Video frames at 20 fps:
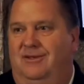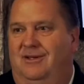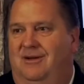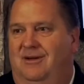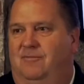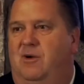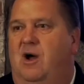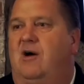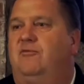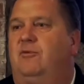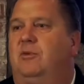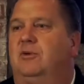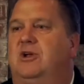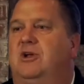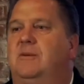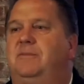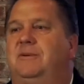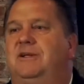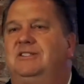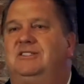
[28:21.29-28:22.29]
Profitable
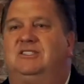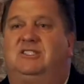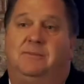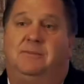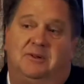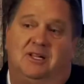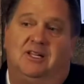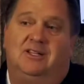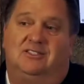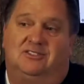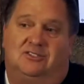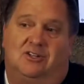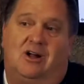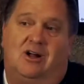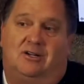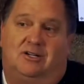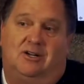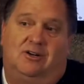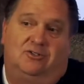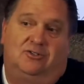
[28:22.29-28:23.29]
companies, typically the
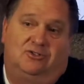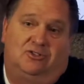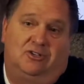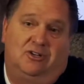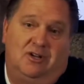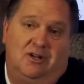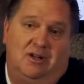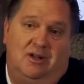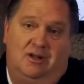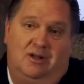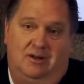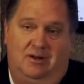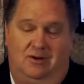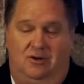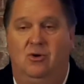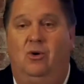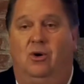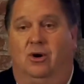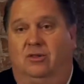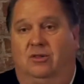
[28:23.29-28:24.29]
stock goes
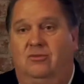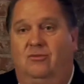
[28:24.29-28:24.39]
north,